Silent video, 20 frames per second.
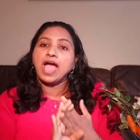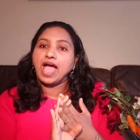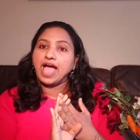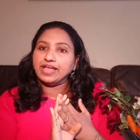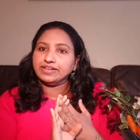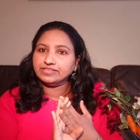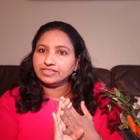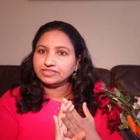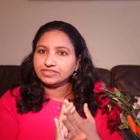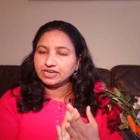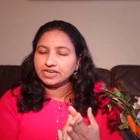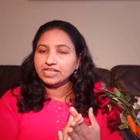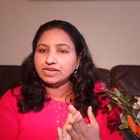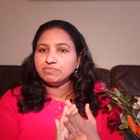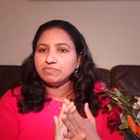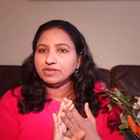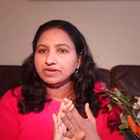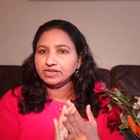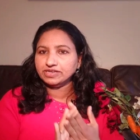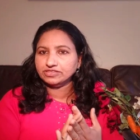And the
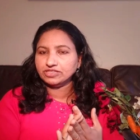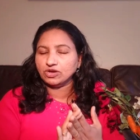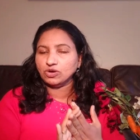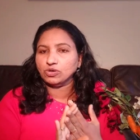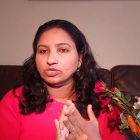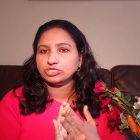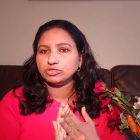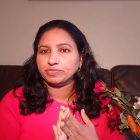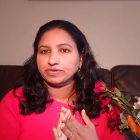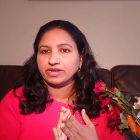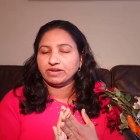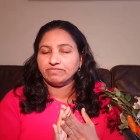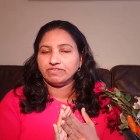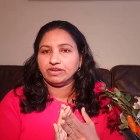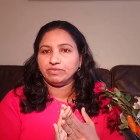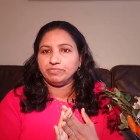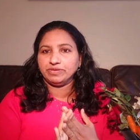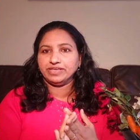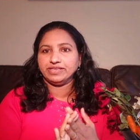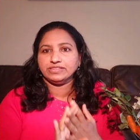treatment in the hospital
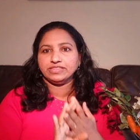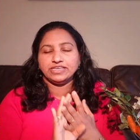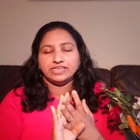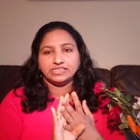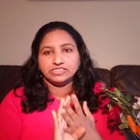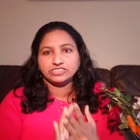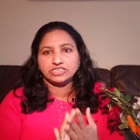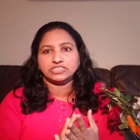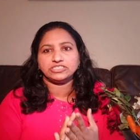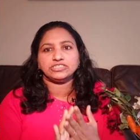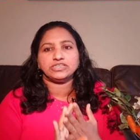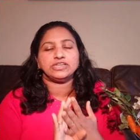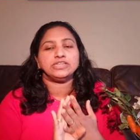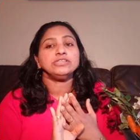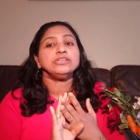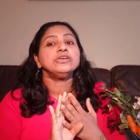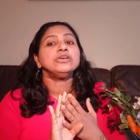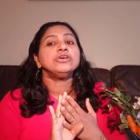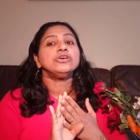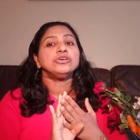will be the
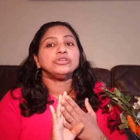injection